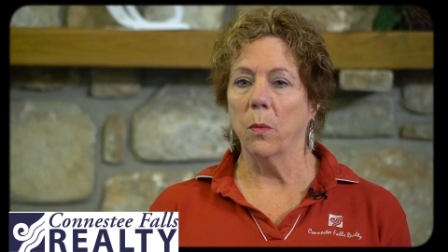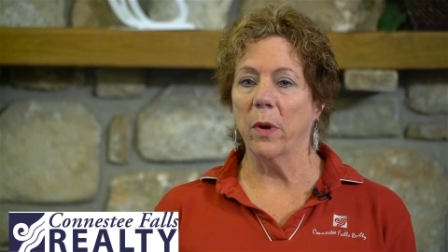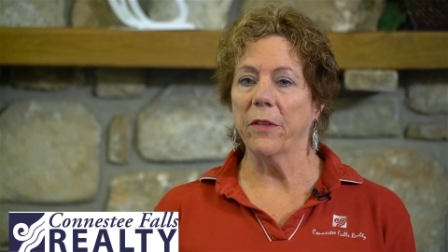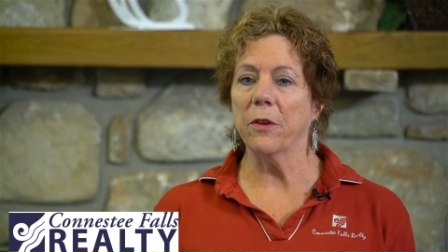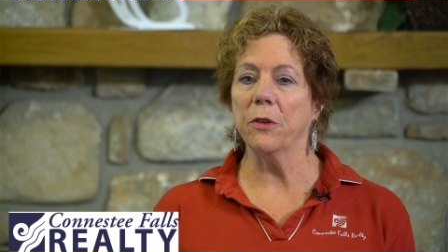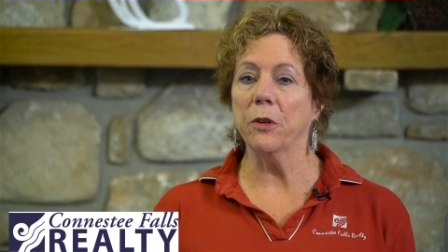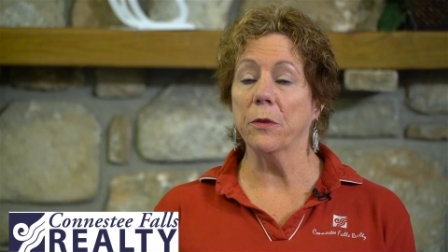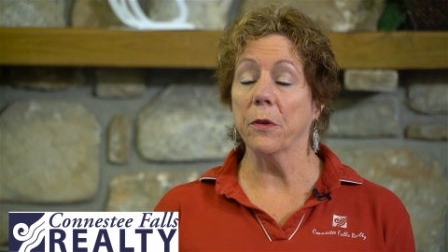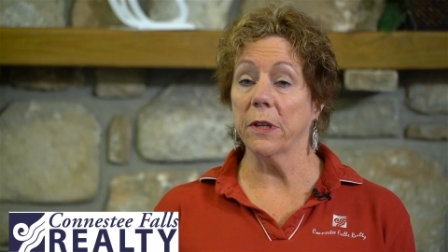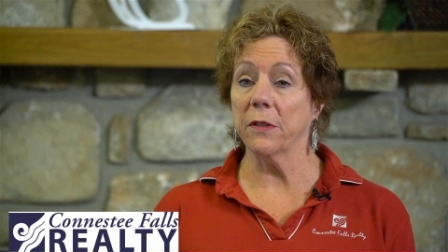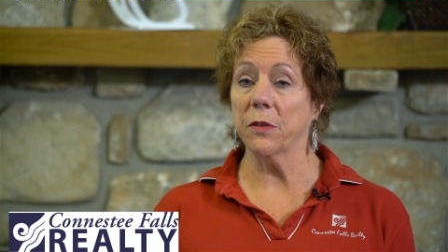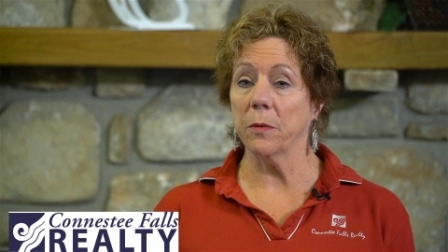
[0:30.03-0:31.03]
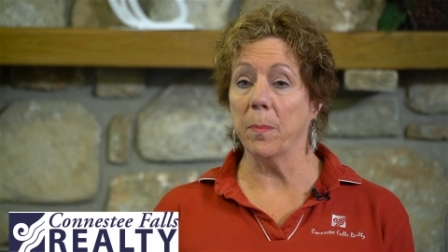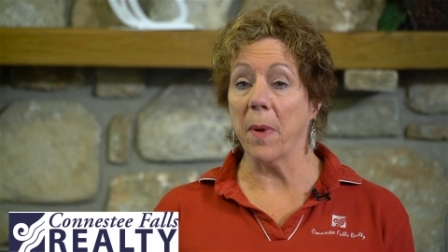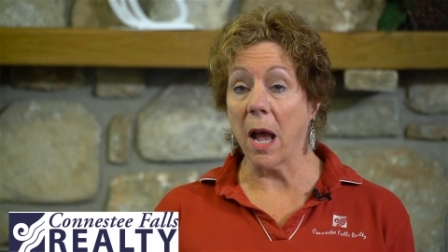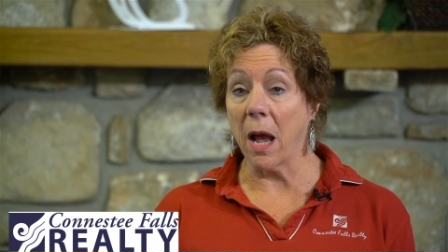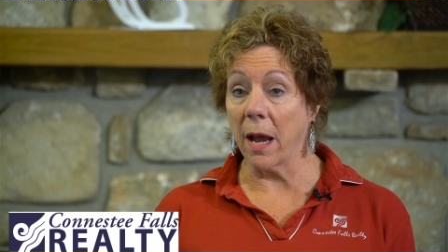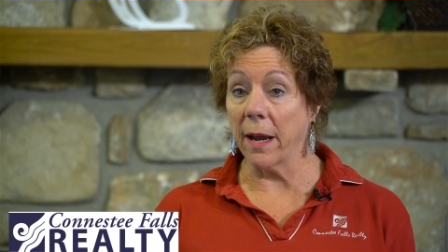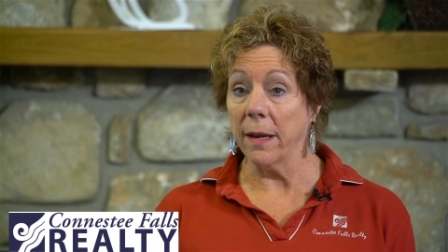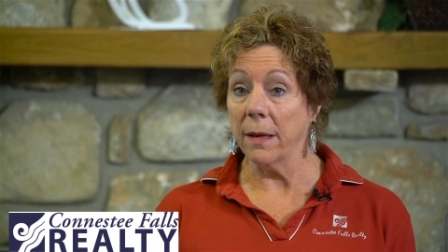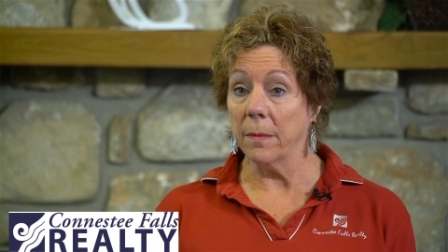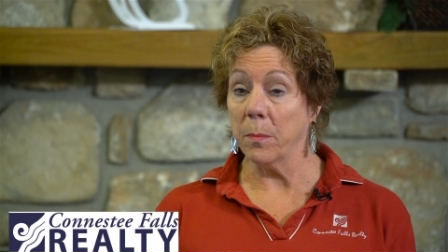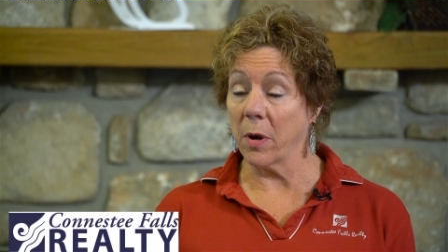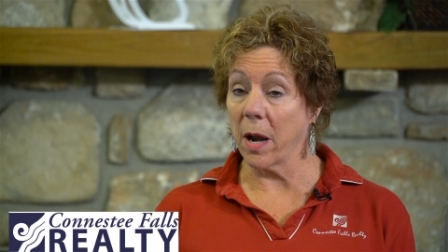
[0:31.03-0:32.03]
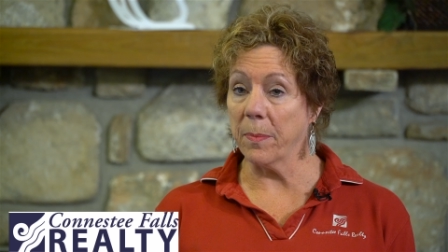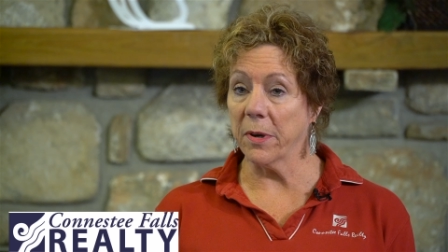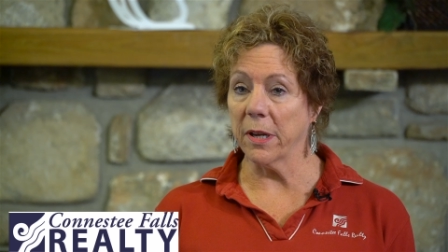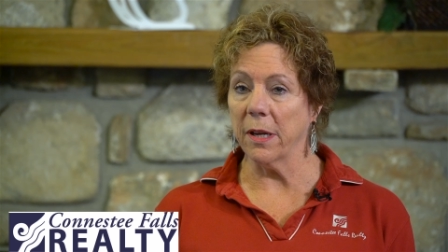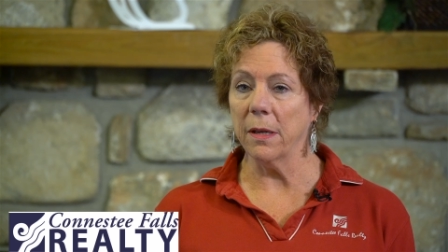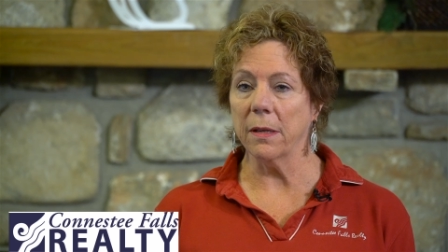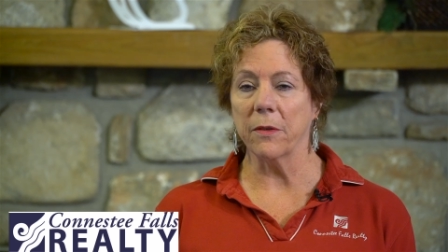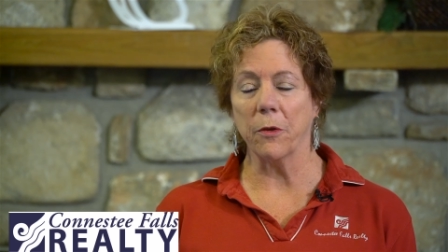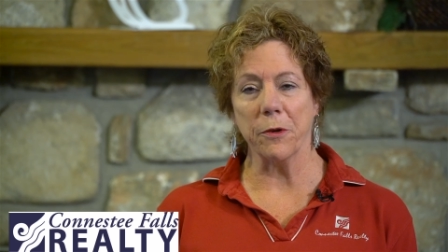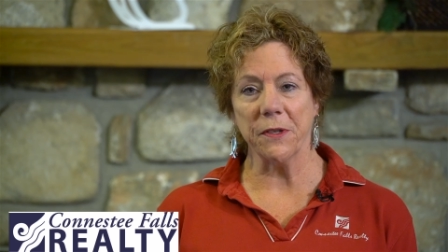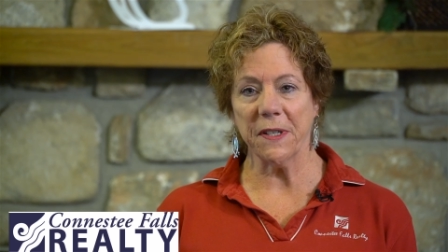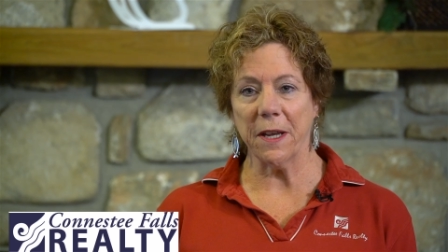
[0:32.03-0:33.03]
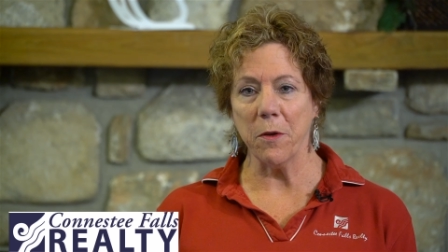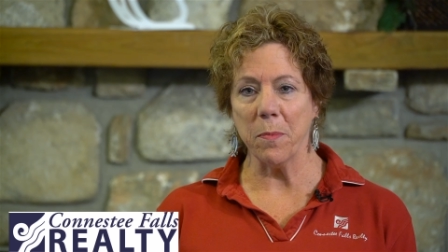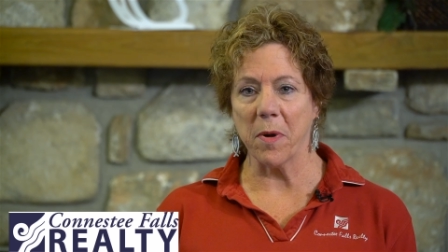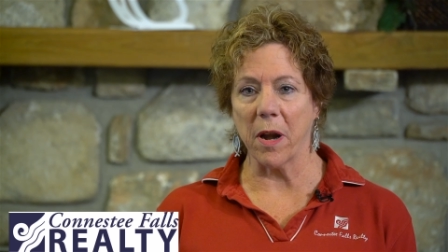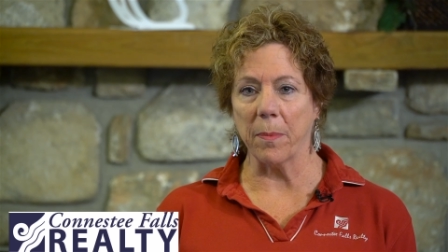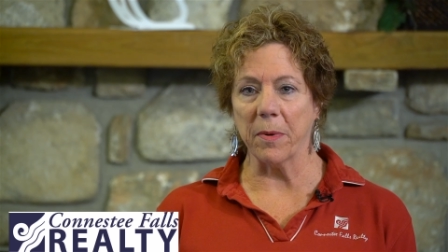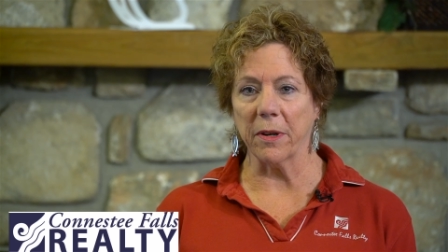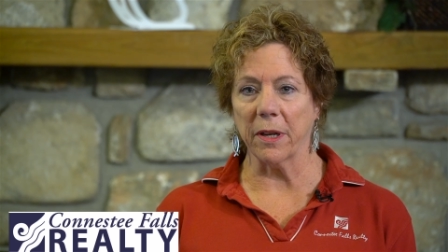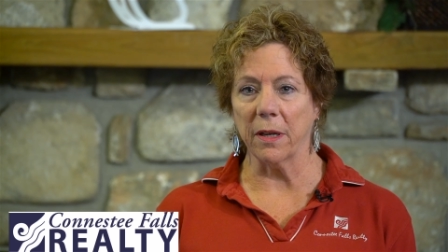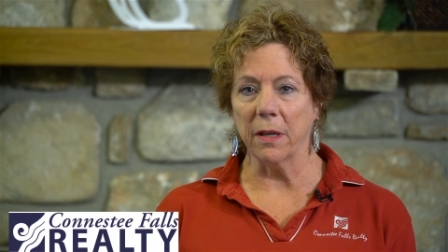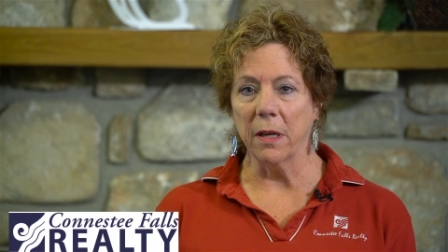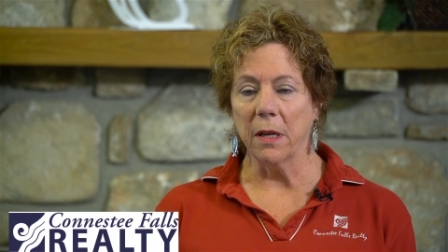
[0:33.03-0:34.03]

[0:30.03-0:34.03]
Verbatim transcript: Whether you're going to buy property or sell property,